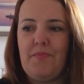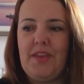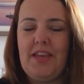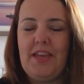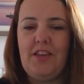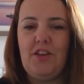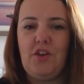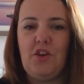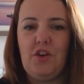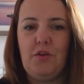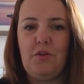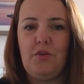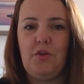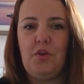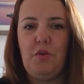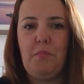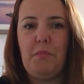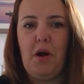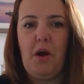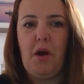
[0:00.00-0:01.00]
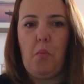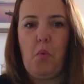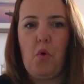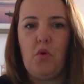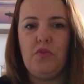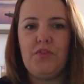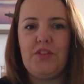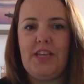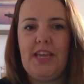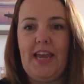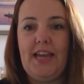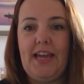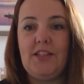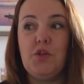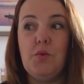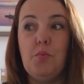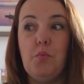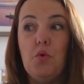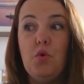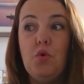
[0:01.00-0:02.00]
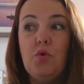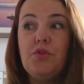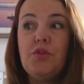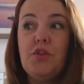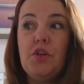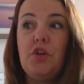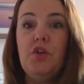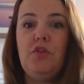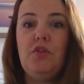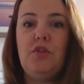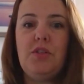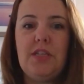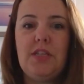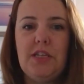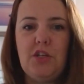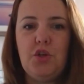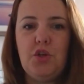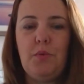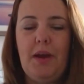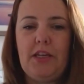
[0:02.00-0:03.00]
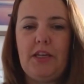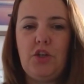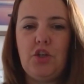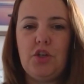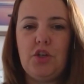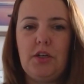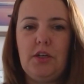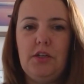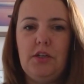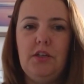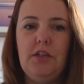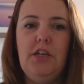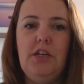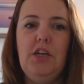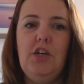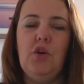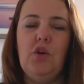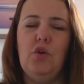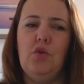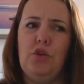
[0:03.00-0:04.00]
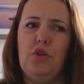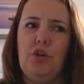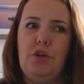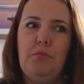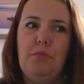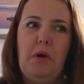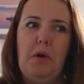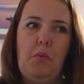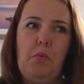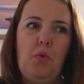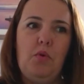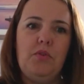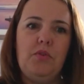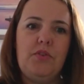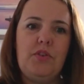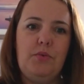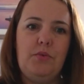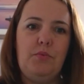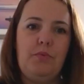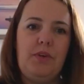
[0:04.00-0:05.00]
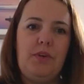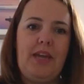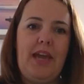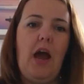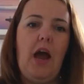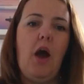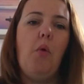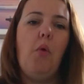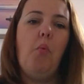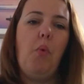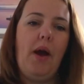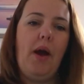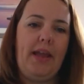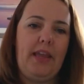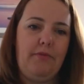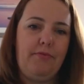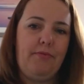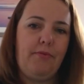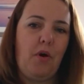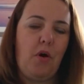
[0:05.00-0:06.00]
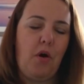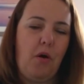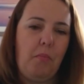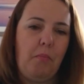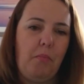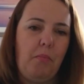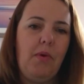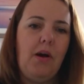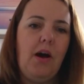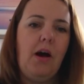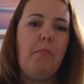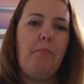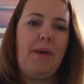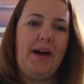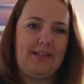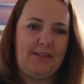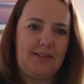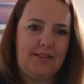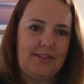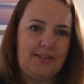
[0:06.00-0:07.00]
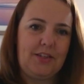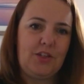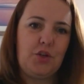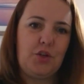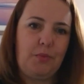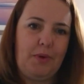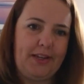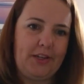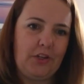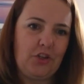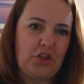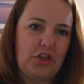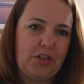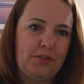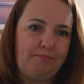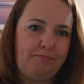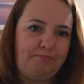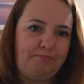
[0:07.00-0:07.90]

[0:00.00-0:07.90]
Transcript: You might want to get towards a good situation, or you might want to get away from a bad situation.